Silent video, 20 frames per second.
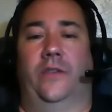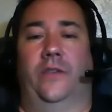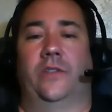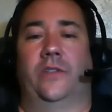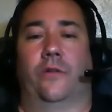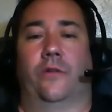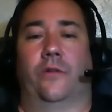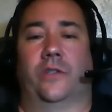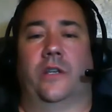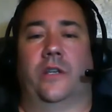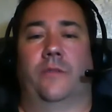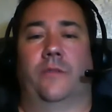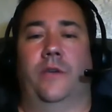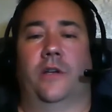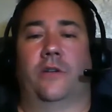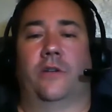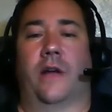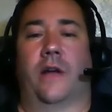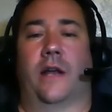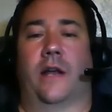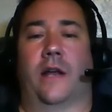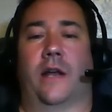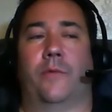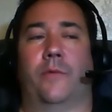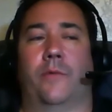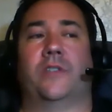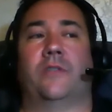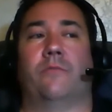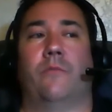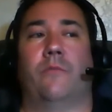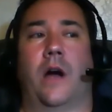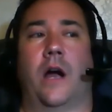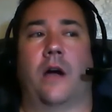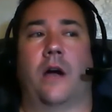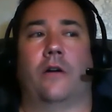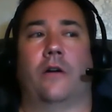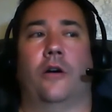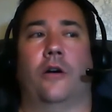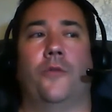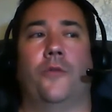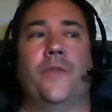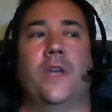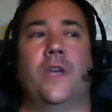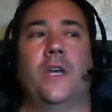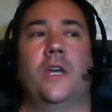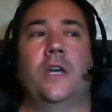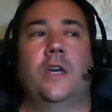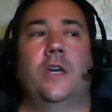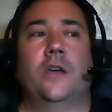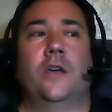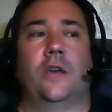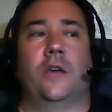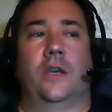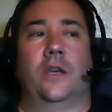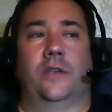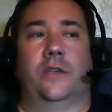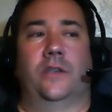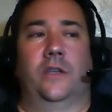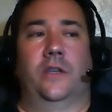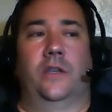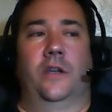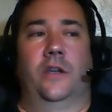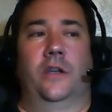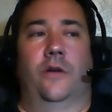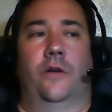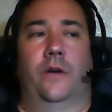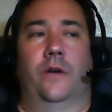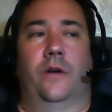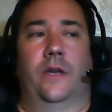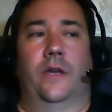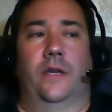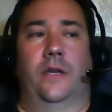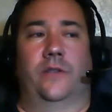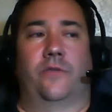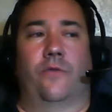So it's going to be incredible. But tomorrow, is